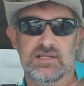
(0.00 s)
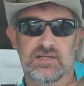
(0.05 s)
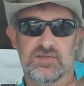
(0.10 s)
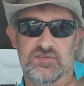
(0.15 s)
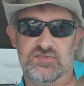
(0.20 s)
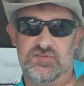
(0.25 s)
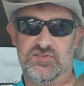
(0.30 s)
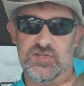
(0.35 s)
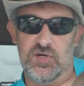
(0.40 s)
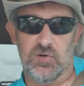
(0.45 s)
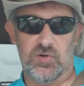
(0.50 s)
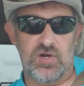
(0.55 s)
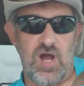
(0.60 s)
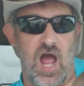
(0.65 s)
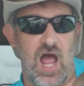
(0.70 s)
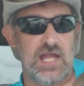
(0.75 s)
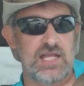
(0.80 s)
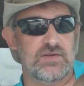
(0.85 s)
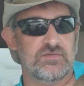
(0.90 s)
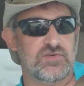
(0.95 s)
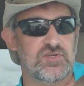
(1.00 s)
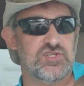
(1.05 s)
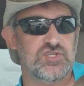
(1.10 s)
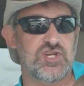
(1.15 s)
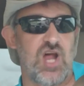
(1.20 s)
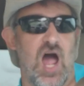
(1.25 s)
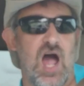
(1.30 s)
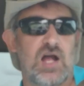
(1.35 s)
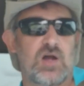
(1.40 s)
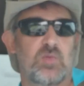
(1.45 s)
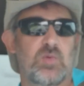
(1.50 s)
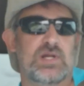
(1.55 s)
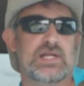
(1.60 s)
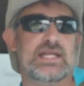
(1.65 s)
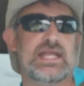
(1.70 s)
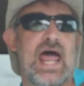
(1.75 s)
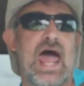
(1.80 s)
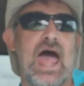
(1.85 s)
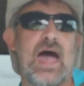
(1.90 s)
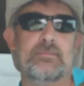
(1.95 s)
It's still kind of a shock when
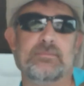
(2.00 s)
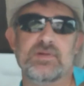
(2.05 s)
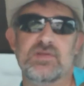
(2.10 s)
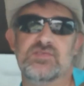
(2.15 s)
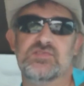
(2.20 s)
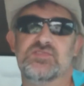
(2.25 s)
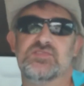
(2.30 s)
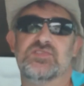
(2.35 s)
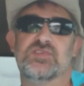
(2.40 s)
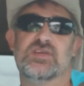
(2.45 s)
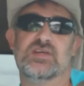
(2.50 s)
it happens.